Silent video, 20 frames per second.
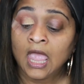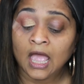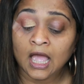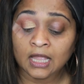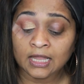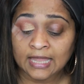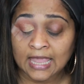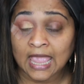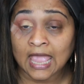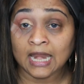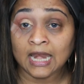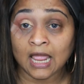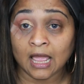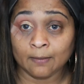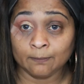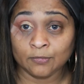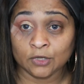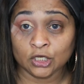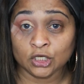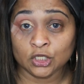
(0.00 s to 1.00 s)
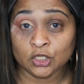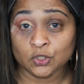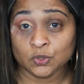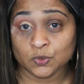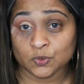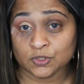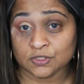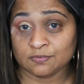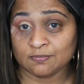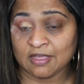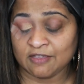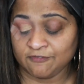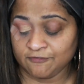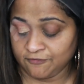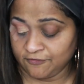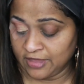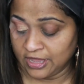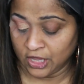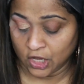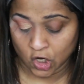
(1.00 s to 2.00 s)
Again, I'm gonna use my
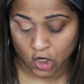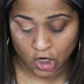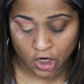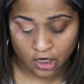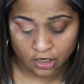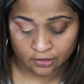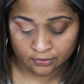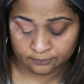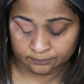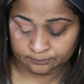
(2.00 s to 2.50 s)
finger.